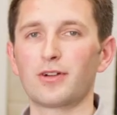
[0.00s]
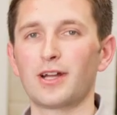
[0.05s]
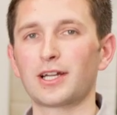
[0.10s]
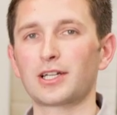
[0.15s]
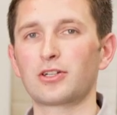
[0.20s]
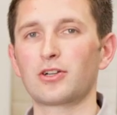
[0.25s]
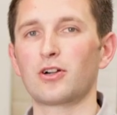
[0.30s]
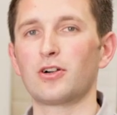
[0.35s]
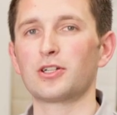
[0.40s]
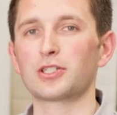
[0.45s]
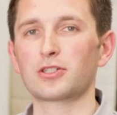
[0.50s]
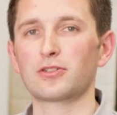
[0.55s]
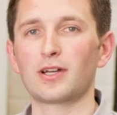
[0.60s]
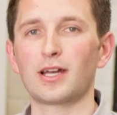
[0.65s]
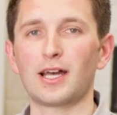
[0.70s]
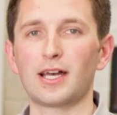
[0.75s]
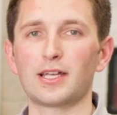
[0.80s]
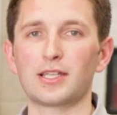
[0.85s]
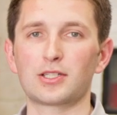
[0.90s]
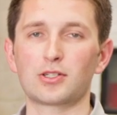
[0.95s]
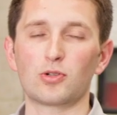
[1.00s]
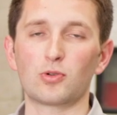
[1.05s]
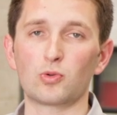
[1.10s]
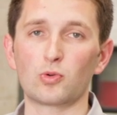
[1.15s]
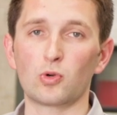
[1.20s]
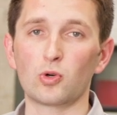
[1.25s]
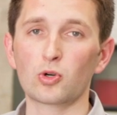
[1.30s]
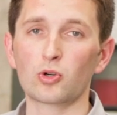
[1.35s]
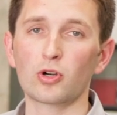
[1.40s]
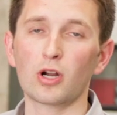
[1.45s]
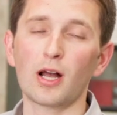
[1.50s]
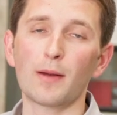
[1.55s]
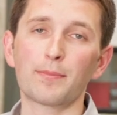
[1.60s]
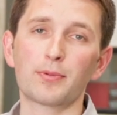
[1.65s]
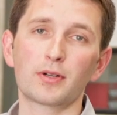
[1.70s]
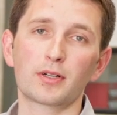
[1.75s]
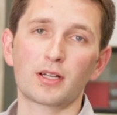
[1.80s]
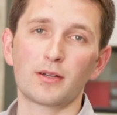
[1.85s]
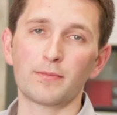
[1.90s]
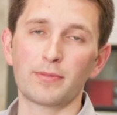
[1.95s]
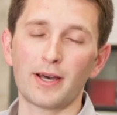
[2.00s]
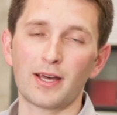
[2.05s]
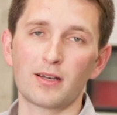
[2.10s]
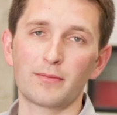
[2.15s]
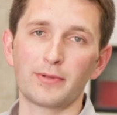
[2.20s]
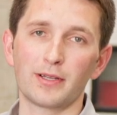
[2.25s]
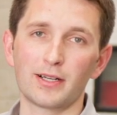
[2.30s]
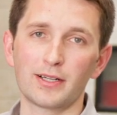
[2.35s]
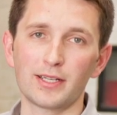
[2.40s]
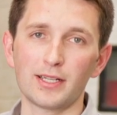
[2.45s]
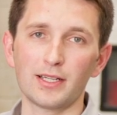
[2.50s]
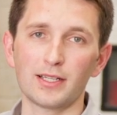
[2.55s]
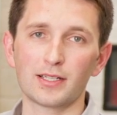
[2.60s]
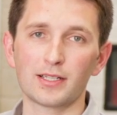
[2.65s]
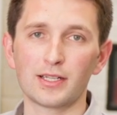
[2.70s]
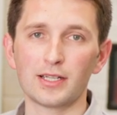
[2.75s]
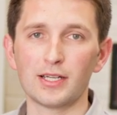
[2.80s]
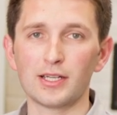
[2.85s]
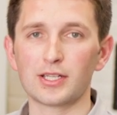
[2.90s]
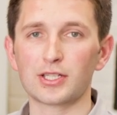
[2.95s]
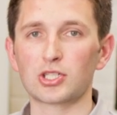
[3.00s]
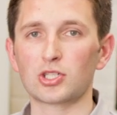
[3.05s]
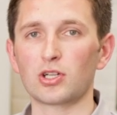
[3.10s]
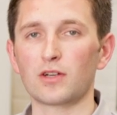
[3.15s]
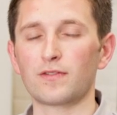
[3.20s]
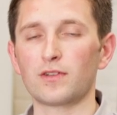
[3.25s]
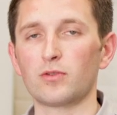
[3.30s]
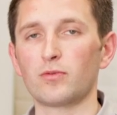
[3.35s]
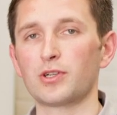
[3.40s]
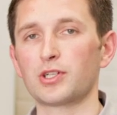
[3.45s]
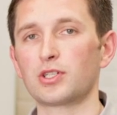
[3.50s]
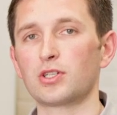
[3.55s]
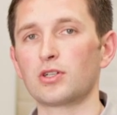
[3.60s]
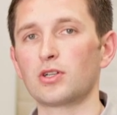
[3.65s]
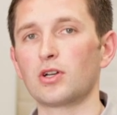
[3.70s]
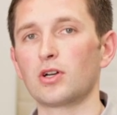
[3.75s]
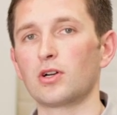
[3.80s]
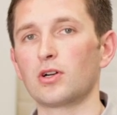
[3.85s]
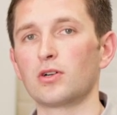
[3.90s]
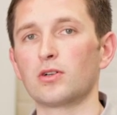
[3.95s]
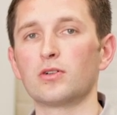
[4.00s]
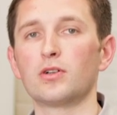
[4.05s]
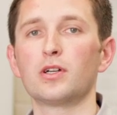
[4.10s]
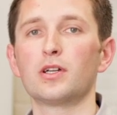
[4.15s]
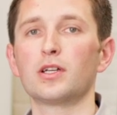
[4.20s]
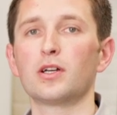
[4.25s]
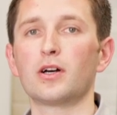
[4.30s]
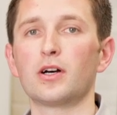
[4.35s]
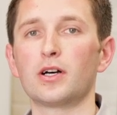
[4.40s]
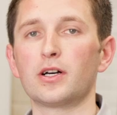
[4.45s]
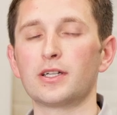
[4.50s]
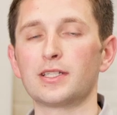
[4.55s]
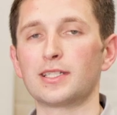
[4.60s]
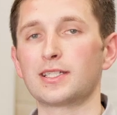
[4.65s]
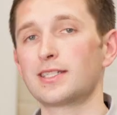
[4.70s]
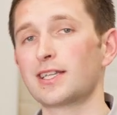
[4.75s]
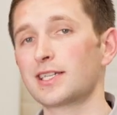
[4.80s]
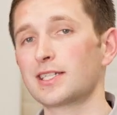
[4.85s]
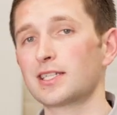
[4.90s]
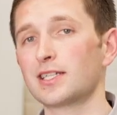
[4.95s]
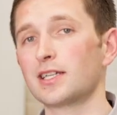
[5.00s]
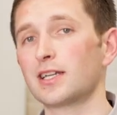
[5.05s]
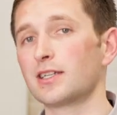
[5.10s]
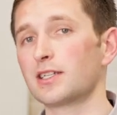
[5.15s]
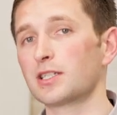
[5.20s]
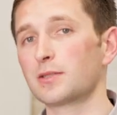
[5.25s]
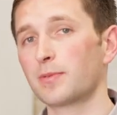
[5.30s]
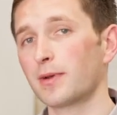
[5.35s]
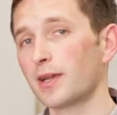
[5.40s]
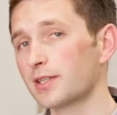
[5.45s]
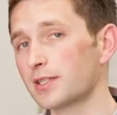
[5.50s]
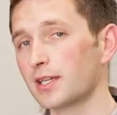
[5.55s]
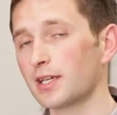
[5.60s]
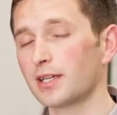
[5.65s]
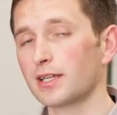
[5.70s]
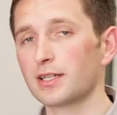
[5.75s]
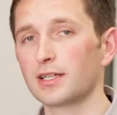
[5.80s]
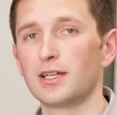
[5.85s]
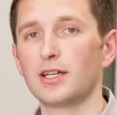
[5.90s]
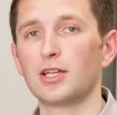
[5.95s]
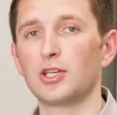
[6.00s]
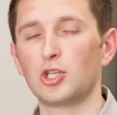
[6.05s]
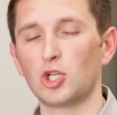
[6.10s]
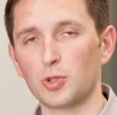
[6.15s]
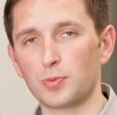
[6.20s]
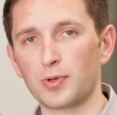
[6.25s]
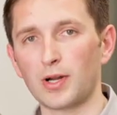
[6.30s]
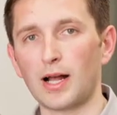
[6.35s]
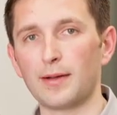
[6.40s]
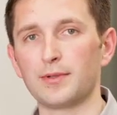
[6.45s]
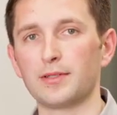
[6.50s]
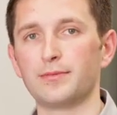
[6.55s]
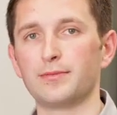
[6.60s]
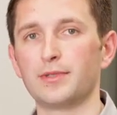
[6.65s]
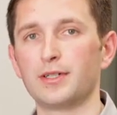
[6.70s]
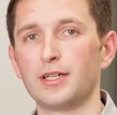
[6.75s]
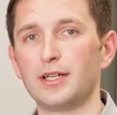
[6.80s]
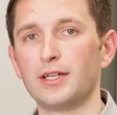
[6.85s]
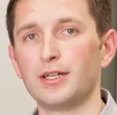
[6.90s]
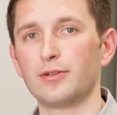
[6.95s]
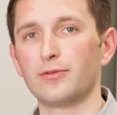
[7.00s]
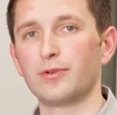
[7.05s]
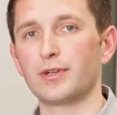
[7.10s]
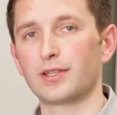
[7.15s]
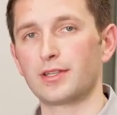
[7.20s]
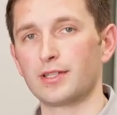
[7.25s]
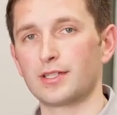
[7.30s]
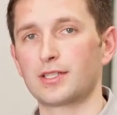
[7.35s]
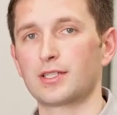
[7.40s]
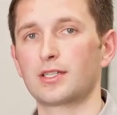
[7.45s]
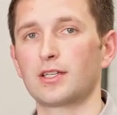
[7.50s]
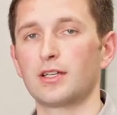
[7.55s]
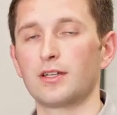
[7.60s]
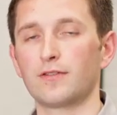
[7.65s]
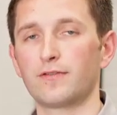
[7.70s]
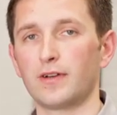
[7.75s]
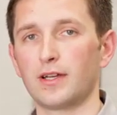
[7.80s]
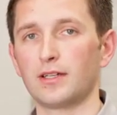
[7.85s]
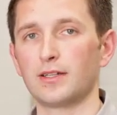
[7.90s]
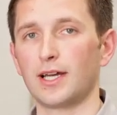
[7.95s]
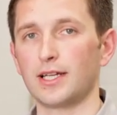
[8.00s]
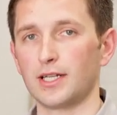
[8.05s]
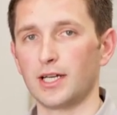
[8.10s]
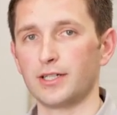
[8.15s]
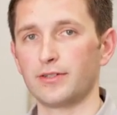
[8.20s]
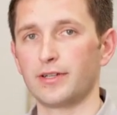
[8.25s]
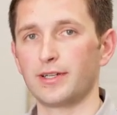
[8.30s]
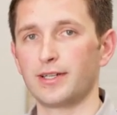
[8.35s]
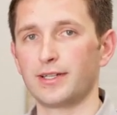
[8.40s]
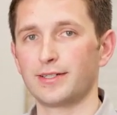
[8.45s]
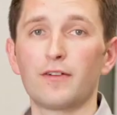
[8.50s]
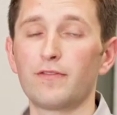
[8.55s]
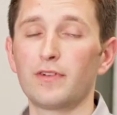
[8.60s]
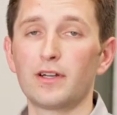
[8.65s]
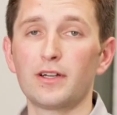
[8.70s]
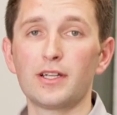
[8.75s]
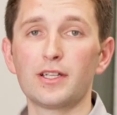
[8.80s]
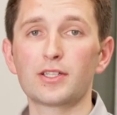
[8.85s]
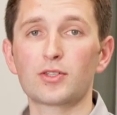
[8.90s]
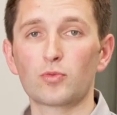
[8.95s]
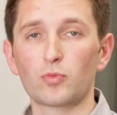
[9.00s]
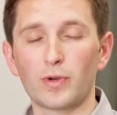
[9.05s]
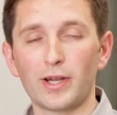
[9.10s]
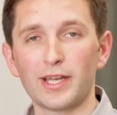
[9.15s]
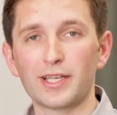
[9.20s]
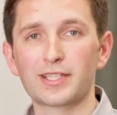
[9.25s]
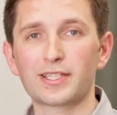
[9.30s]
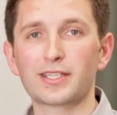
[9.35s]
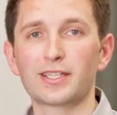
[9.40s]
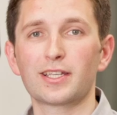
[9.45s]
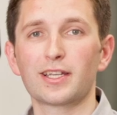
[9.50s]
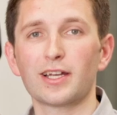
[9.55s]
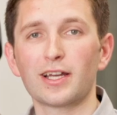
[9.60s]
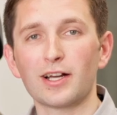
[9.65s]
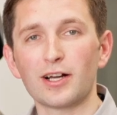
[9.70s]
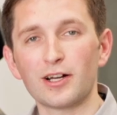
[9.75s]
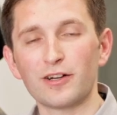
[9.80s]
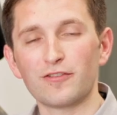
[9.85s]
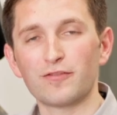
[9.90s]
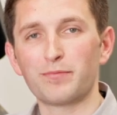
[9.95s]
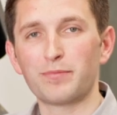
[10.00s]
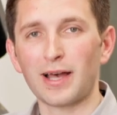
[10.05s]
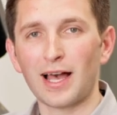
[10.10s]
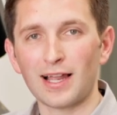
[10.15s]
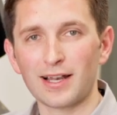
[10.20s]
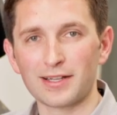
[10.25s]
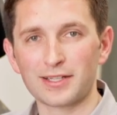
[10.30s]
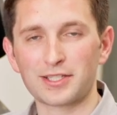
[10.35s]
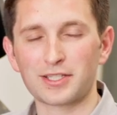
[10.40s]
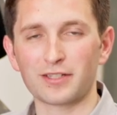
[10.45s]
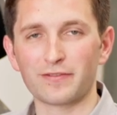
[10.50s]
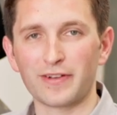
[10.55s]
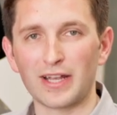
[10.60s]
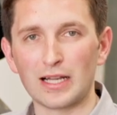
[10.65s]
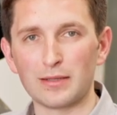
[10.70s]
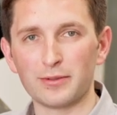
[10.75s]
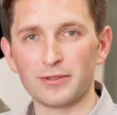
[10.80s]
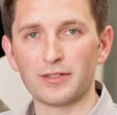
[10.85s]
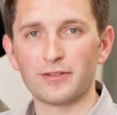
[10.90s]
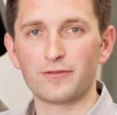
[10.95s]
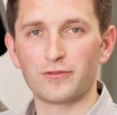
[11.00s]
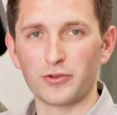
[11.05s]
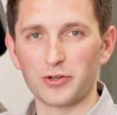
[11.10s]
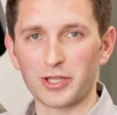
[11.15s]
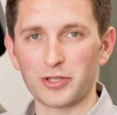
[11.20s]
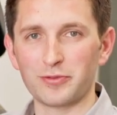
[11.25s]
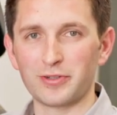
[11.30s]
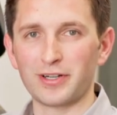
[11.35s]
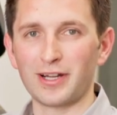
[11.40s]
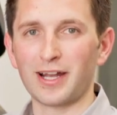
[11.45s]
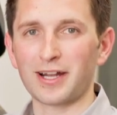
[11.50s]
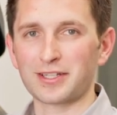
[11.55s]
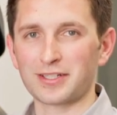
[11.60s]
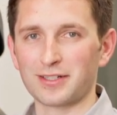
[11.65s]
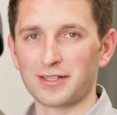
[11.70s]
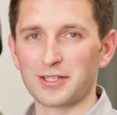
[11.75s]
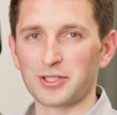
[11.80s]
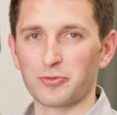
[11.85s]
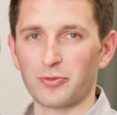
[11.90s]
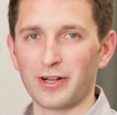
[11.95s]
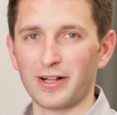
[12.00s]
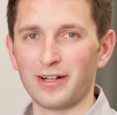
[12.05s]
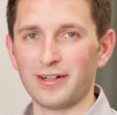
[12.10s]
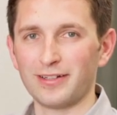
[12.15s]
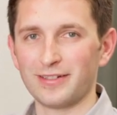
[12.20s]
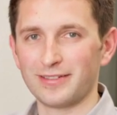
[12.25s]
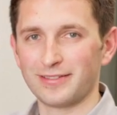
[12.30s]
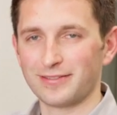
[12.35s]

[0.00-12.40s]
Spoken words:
tractor also has row crop compatibility, so if you wish to go on 60-inch spacing, no problem with this Fendt 900. You have various weights of ballasts available for the rear axle as well.